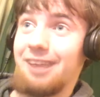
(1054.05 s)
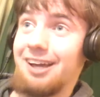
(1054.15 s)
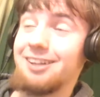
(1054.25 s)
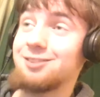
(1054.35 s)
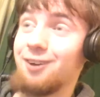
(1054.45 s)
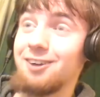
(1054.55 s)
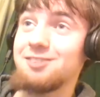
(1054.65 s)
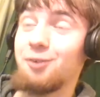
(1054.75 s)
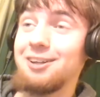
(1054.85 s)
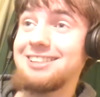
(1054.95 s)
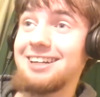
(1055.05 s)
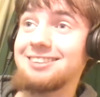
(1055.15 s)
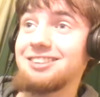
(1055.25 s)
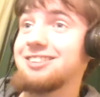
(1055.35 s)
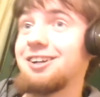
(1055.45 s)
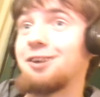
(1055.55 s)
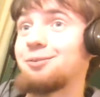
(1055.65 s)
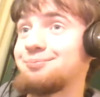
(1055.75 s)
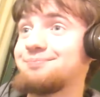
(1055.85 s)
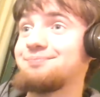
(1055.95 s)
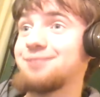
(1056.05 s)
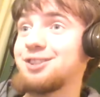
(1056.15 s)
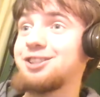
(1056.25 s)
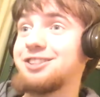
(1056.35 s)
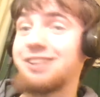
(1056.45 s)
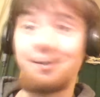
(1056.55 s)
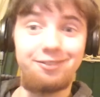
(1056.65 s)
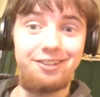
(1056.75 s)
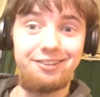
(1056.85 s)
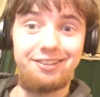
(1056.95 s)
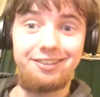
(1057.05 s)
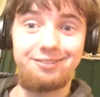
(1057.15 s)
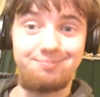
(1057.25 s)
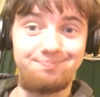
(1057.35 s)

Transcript: As far as voice actors go, she's definitely,